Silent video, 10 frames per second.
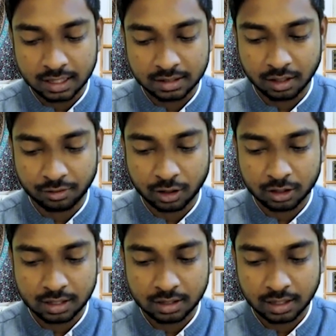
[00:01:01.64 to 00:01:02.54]
has, of
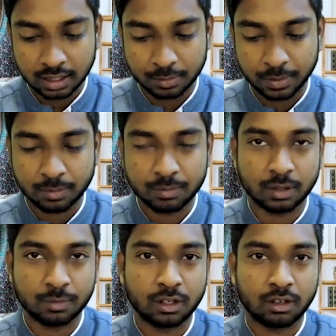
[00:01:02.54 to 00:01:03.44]
course, has become
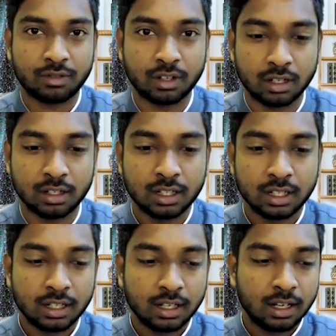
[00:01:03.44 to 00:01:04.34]
some sort of
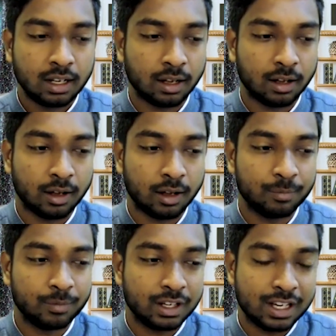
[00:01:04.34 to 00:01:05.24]
a
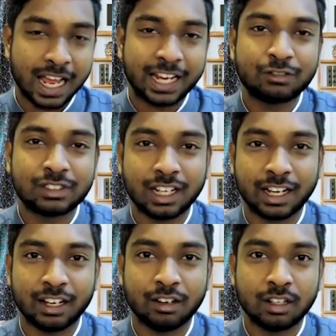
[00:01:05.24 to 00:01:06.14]

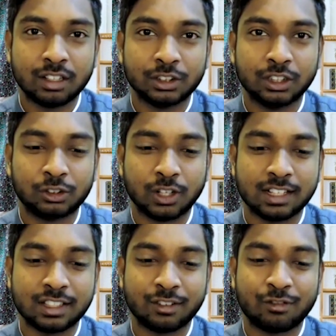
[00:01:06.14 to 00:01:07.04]
lifestyle, should I
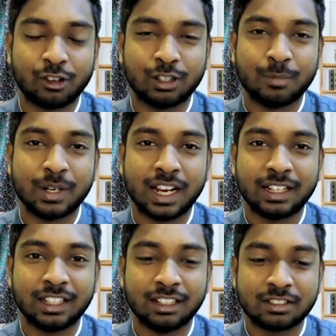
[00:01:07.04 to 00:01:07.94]
say, for the
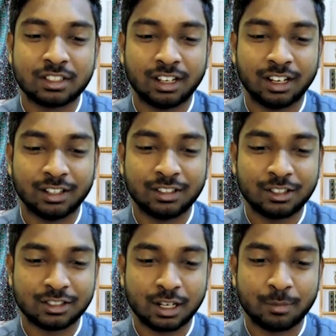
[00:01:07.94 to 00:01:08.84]
millennials
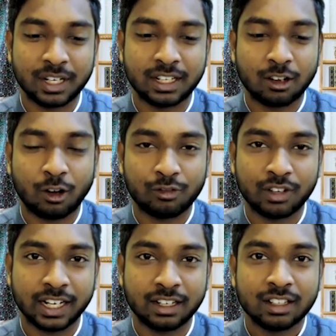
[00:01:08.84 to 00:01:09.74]
to celebrate off
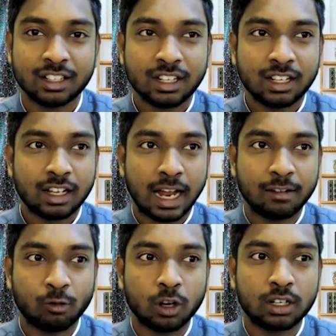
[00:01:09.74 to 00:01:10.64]
late.
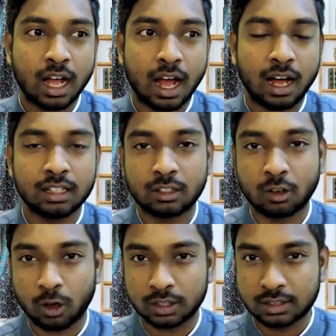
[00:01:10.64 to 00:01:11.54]
And what are the
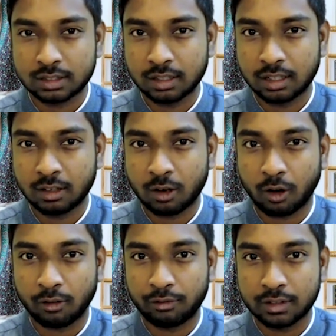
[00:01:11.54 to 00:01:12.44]
costs
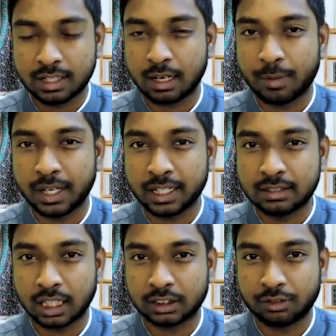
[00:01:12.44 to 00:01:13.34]
of celebrating
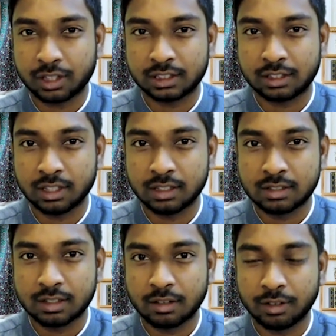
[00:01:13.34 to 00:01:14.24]
such
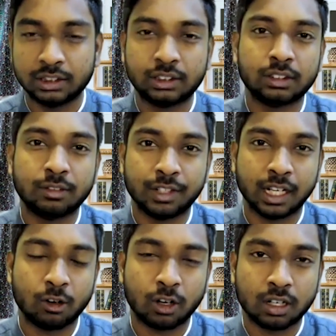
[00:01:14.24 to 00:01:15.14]
festivals, which we are
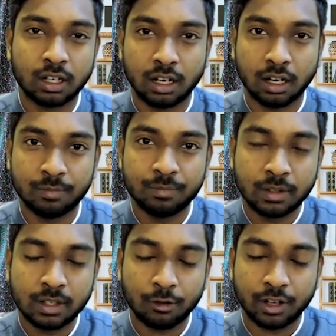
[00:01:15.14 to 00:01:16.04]
not
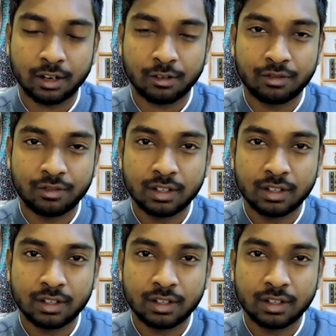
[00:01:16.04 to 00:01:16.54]
aware of?